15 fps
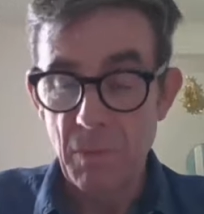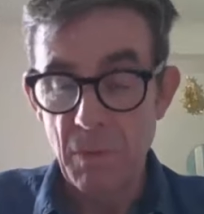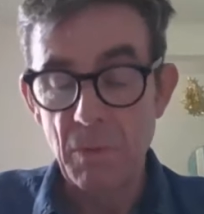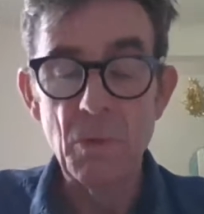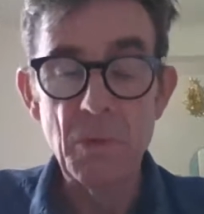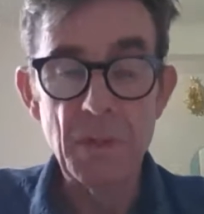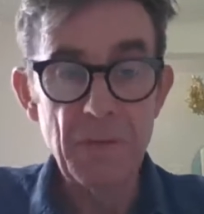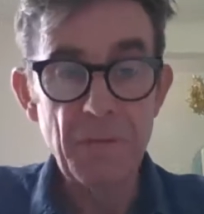
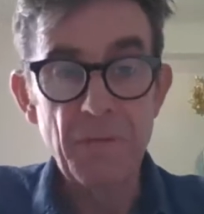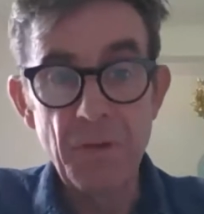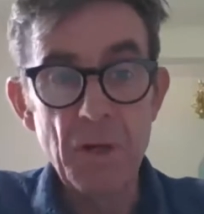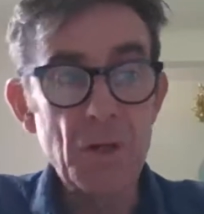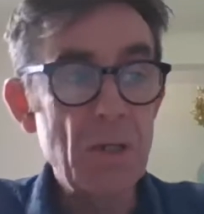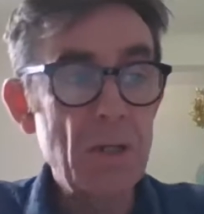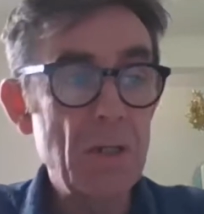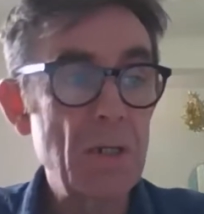all the different
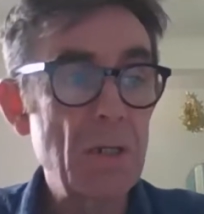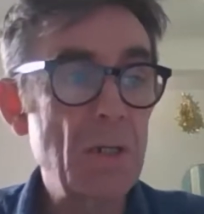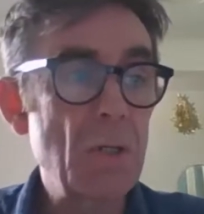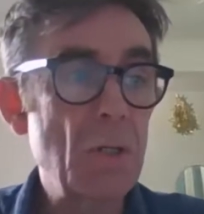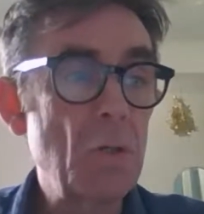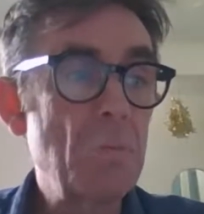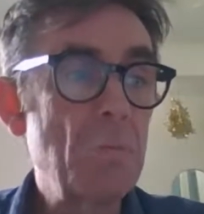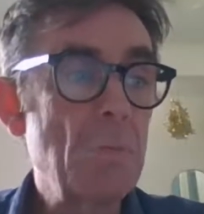functions in
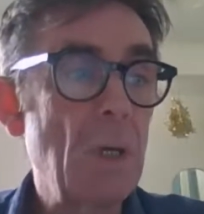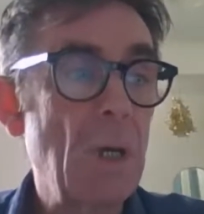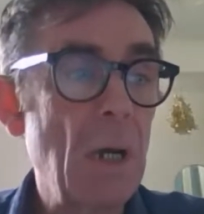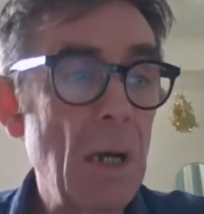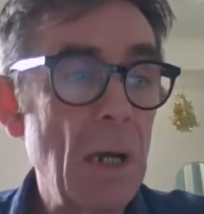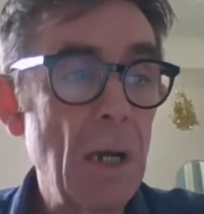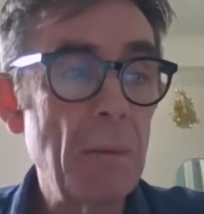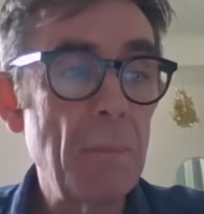Zoom.
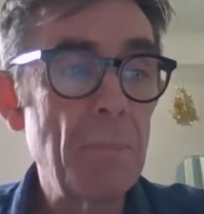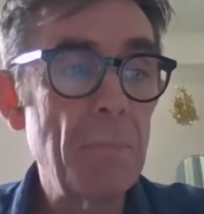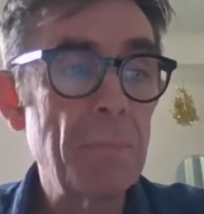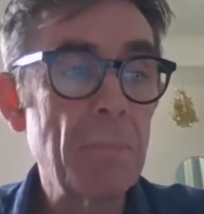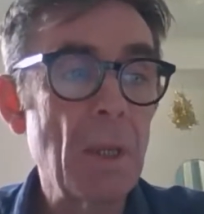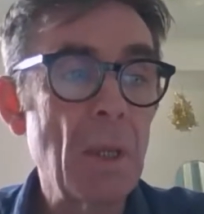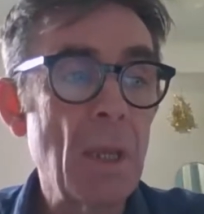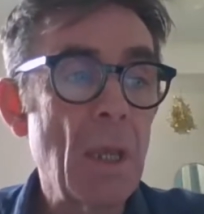
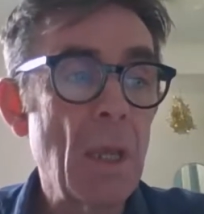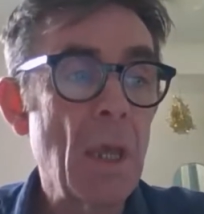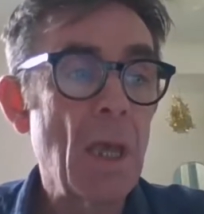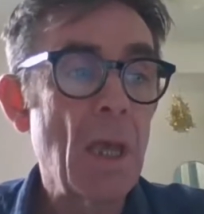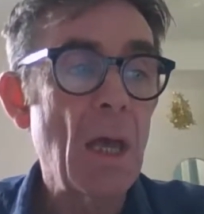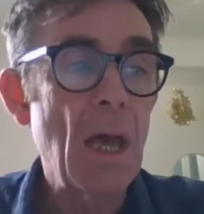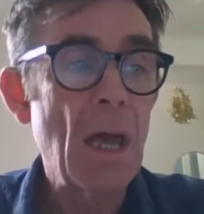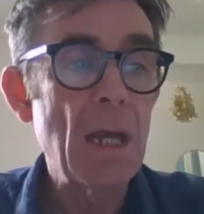
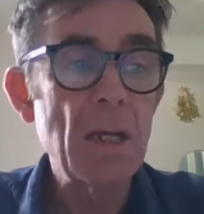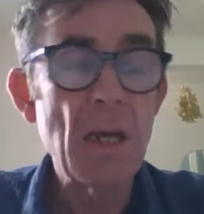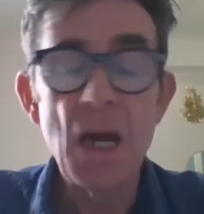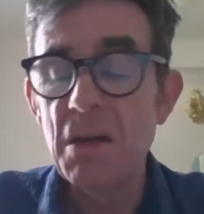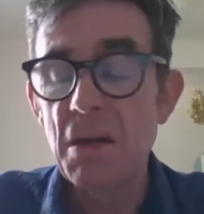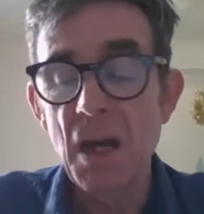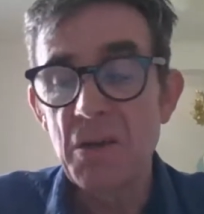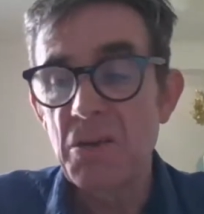
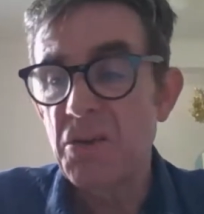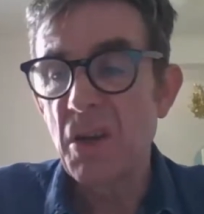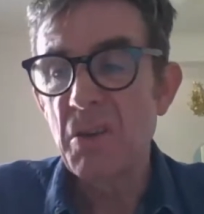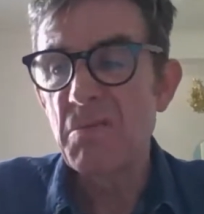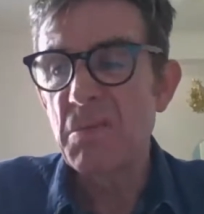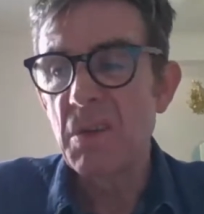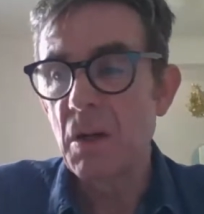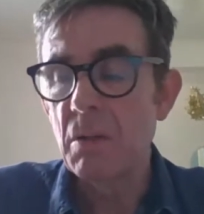And
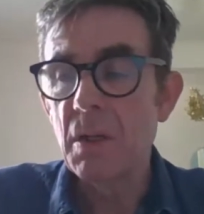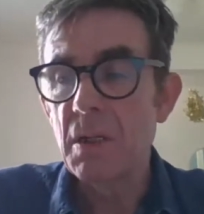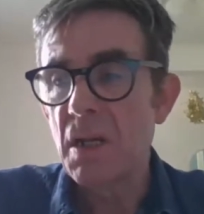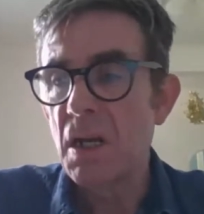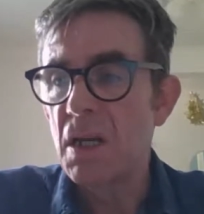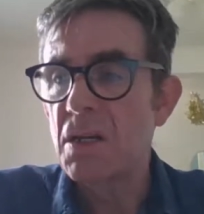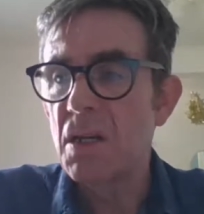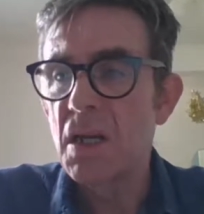so, you know,
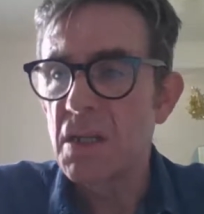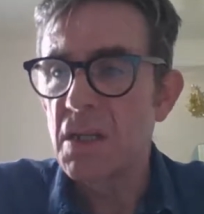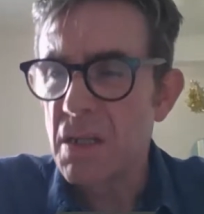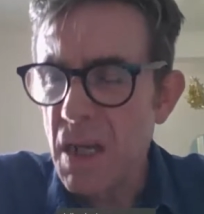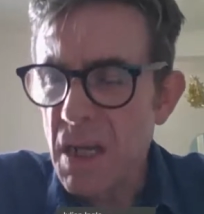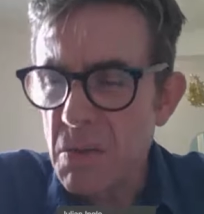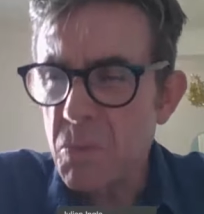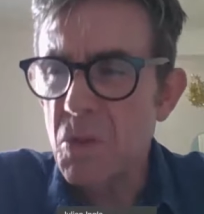
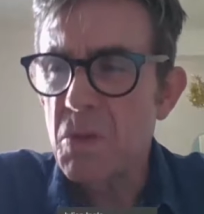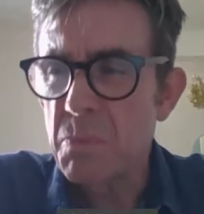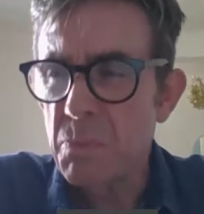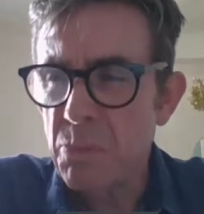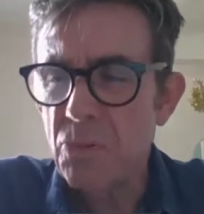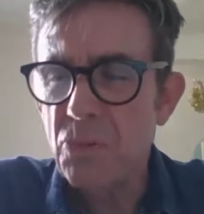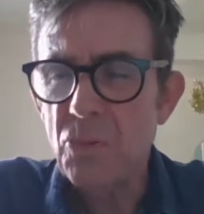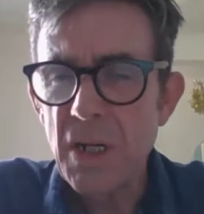it was
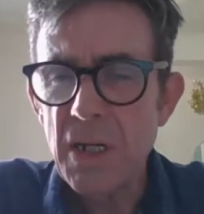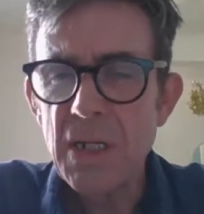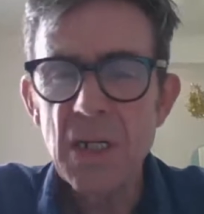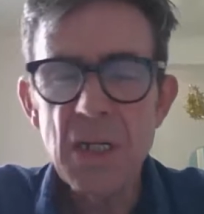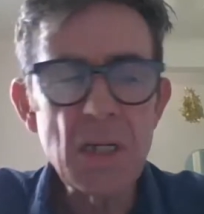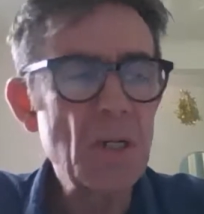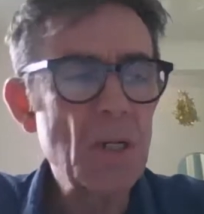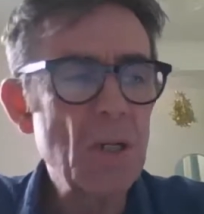pretty
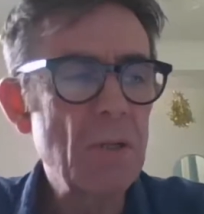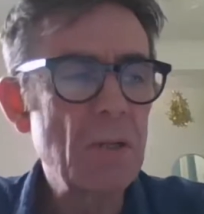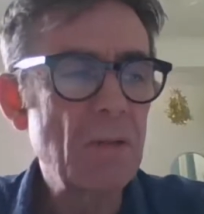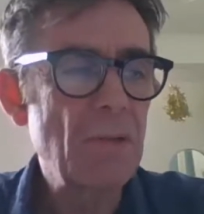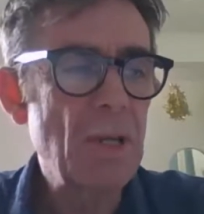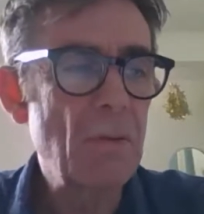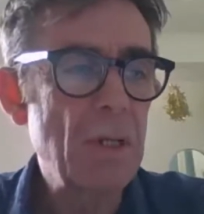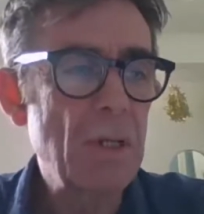intuitive,
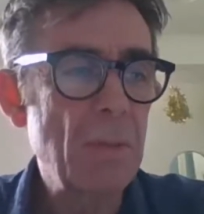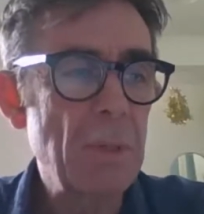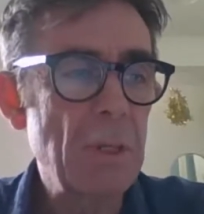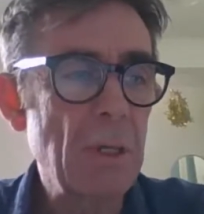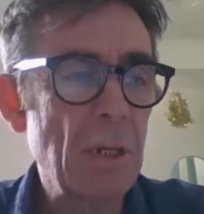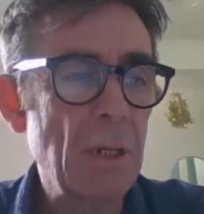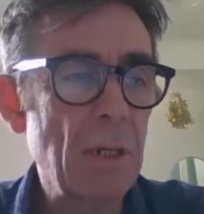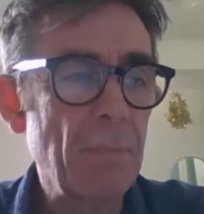generally
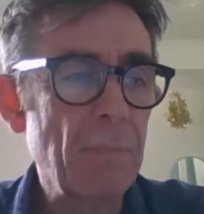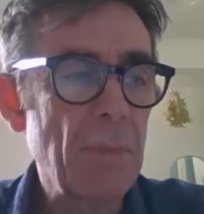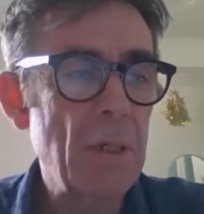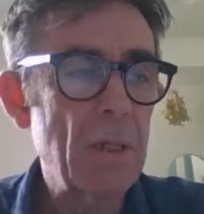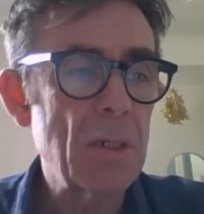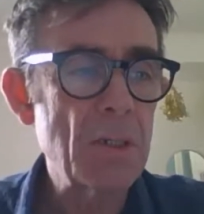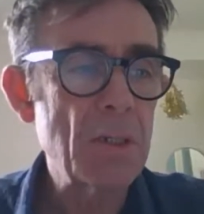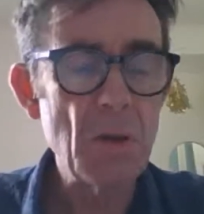speaking.
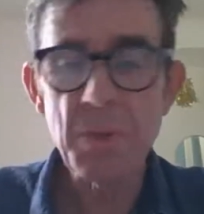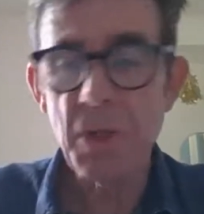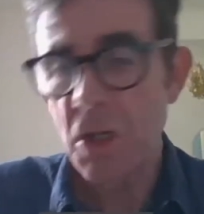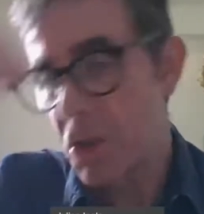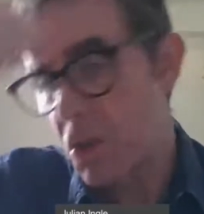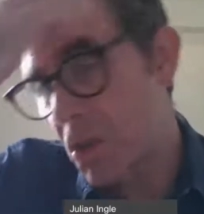So I'm going to just